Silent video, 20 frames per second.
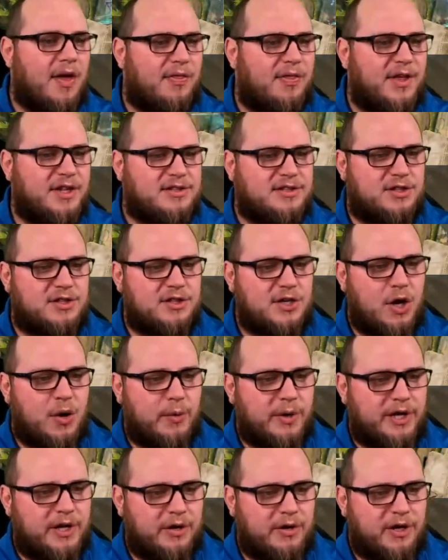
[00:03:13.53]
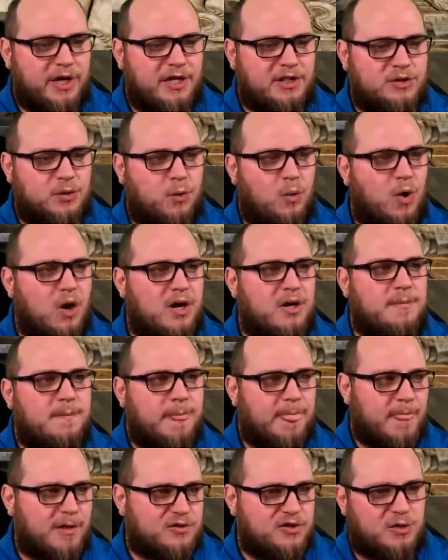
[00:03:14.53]
Things to note here is, one,
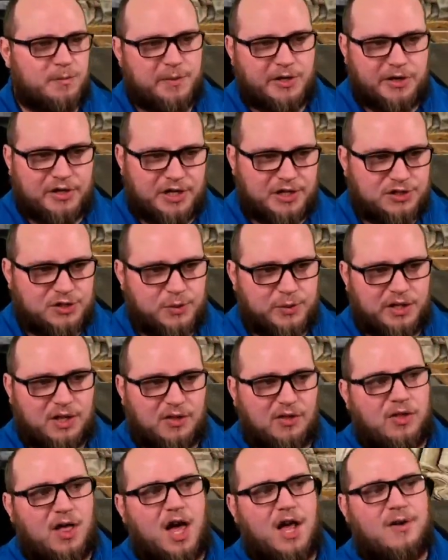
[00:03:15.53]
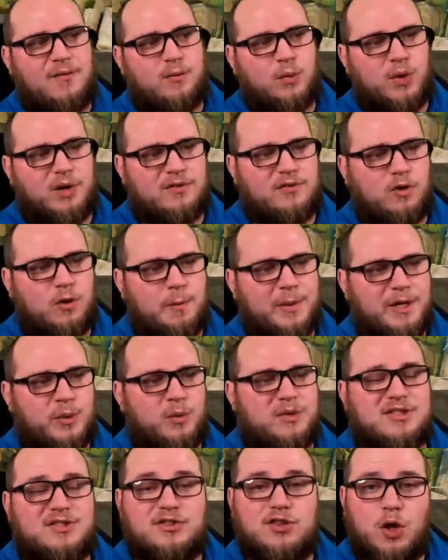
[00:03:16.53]
Shamir is doing a lot of work for me
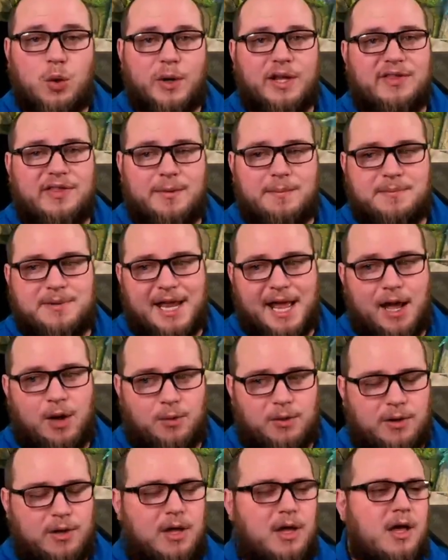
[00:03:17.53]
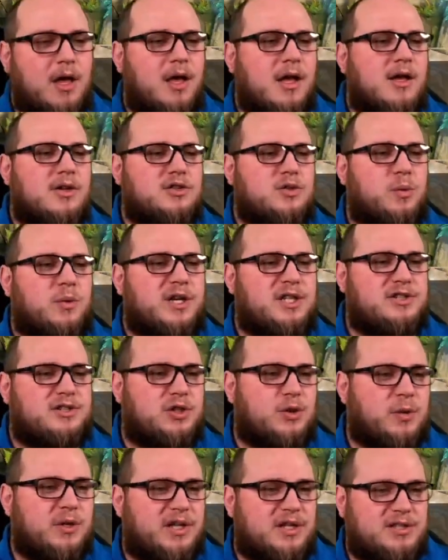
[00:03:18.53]
with slowing them down. So what he's
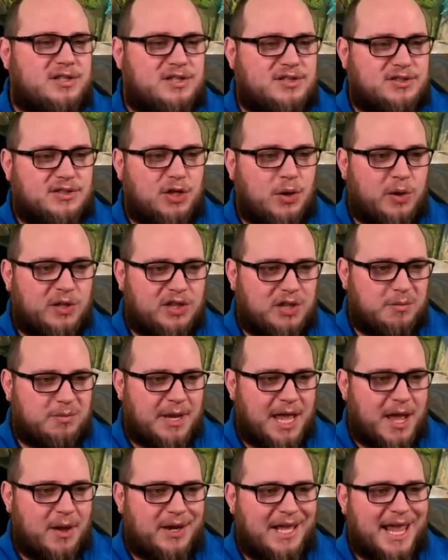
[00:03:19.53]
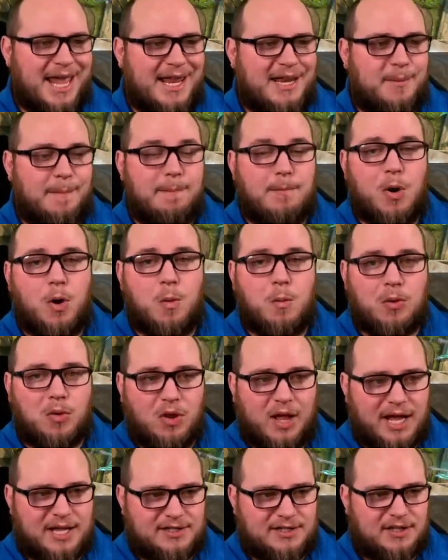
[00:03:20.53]
doing is he's slowing them down and
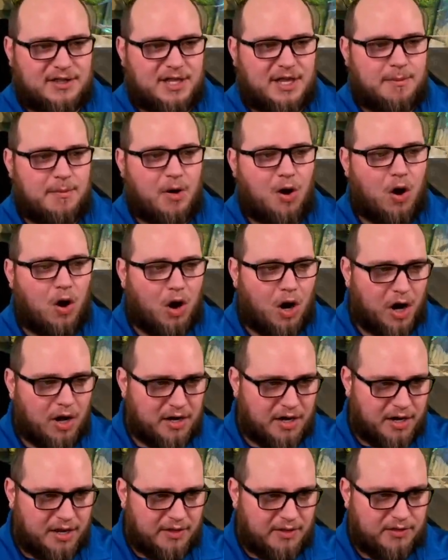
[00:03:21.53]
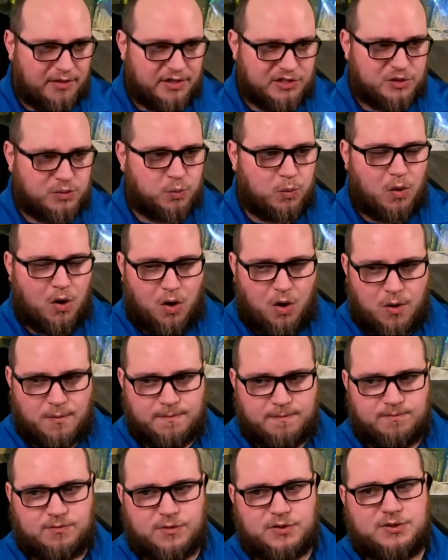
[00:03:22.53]
immobilizing them on this wall.
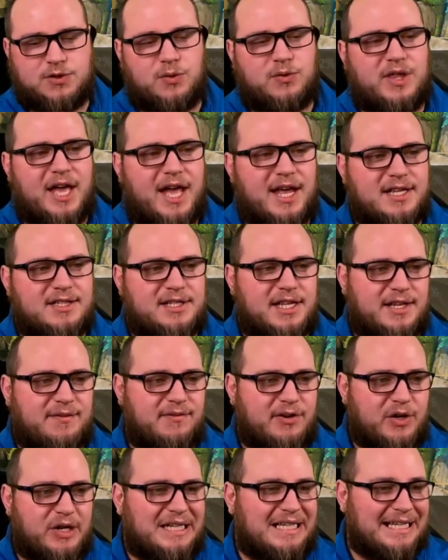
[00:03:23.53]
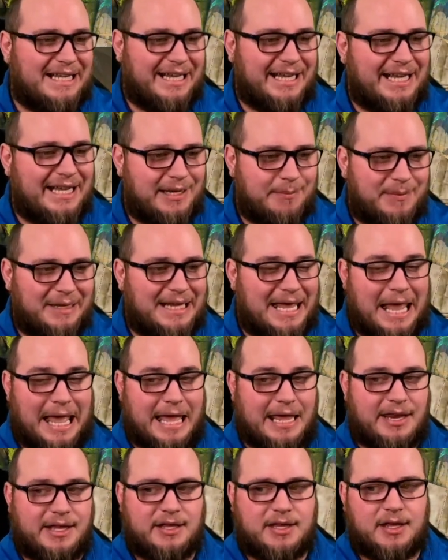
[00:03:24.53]
So that is a very key
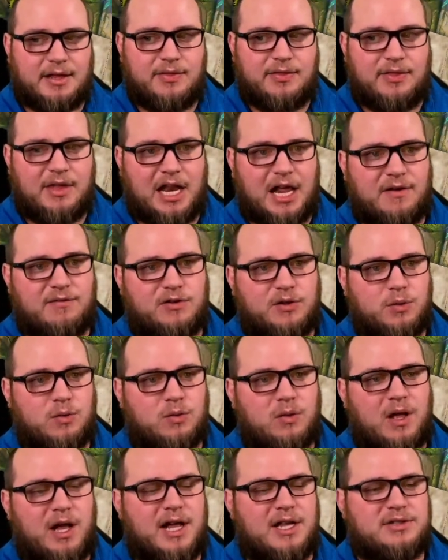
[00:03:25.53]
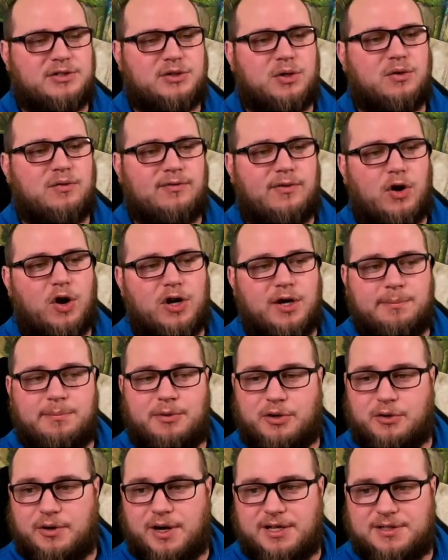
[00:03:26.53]
mechanic that I've utilized so far to
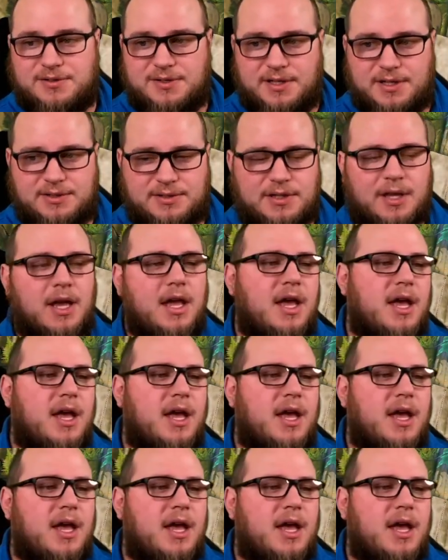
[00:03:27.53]
progress this.